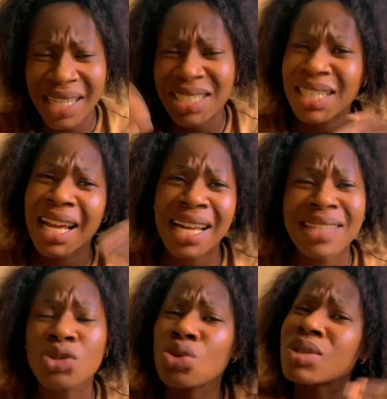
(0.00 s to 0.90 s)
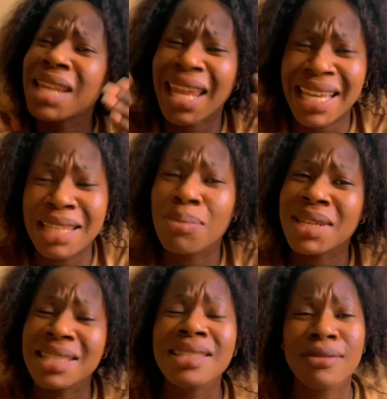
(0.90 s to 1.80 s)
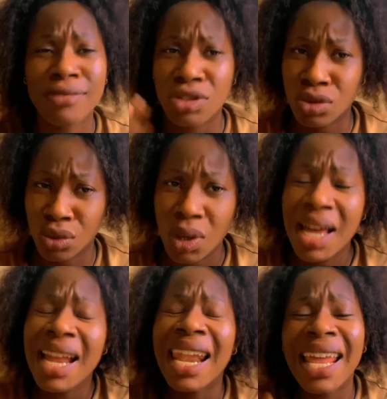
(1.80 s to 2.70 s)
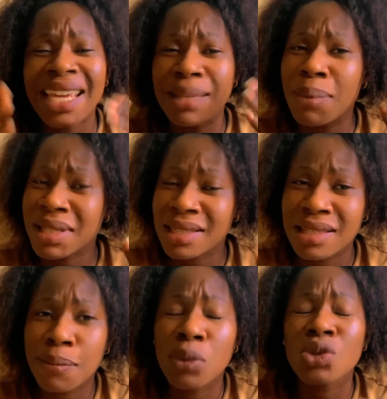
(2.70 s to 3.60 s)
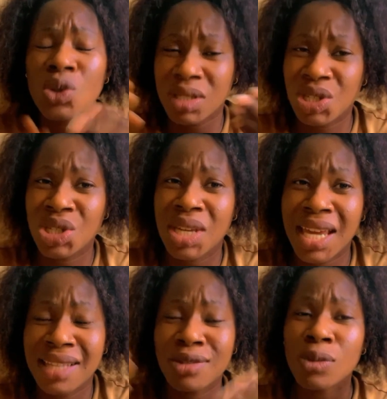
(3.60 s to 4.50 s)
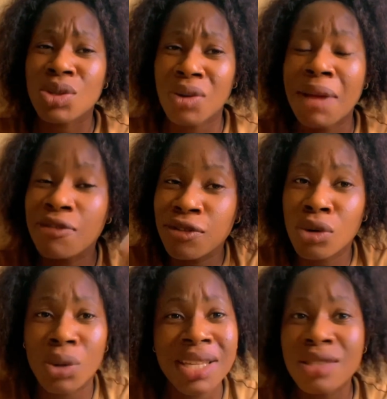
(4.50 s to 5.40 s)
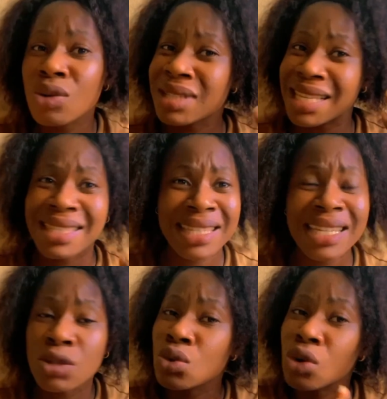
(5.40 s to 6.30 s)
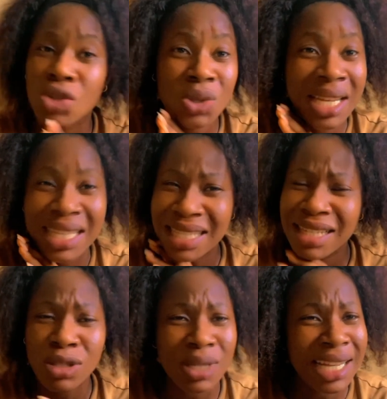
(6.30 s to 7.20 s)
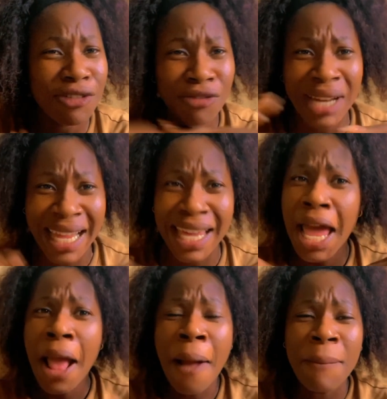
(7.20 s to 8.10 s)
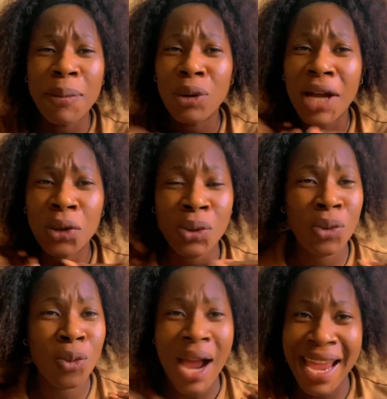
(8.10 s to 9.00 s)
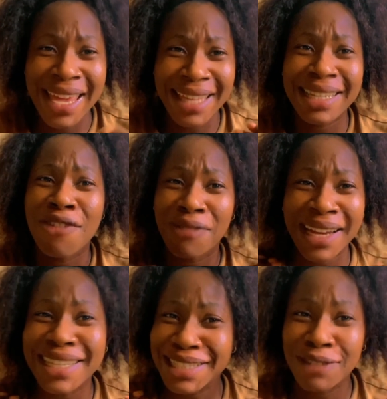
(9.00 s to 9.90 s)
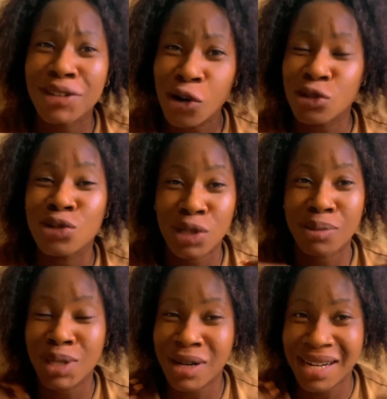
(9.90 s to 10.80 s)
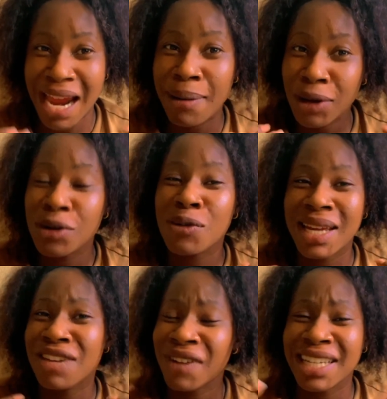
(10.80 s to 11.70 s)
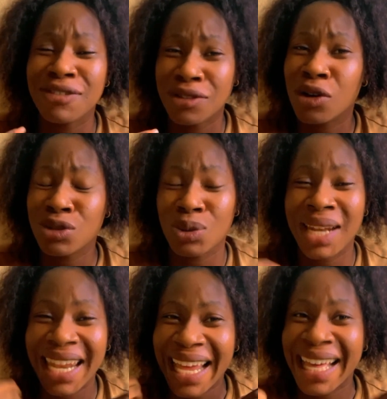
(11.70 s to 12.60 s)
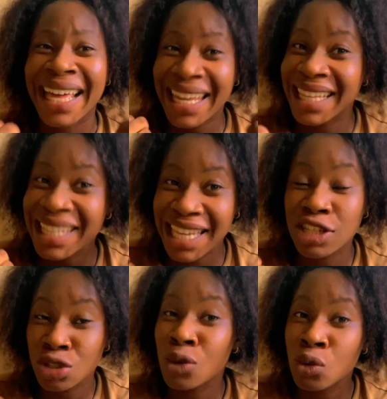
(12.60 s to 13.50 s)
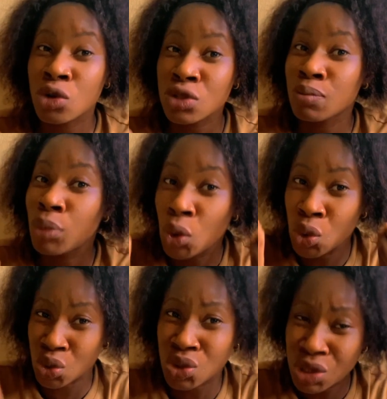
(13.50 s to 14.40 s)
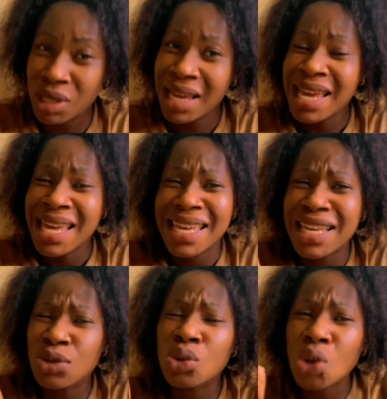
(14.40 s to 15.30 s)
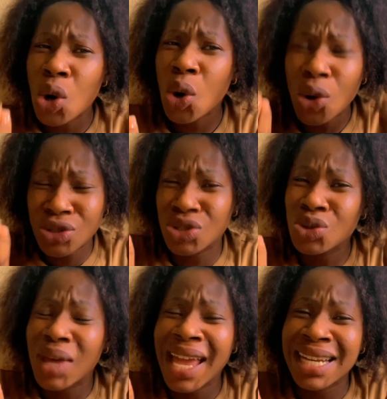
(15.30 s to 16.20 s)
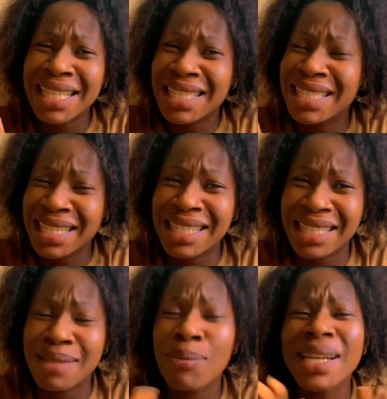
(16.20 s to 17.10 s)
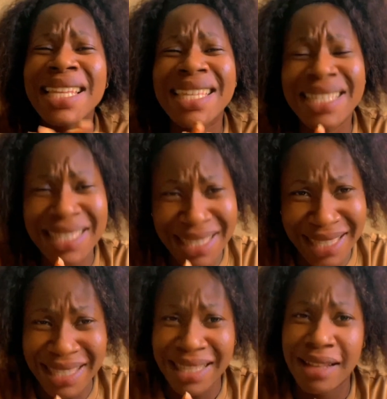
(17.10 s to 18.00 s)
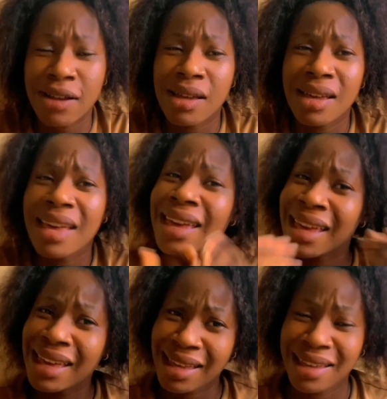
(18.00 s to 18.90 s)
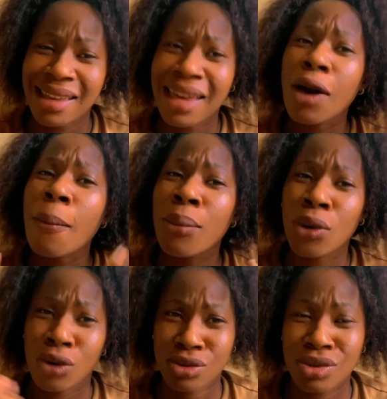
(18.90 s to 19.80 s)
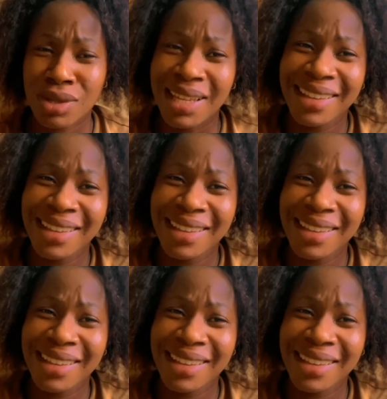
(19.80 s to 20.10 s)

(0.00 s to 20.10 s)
Share, just like the person's video, like the person's post, just share, subscribe, follow. It's not a, see, it won't cost you anything. It's totally free. Like, people, I don't know why they find it difficult to subscribe. I don't know why they find it difficult to like and engage someone's post. It will not cost you anything. Please, help us.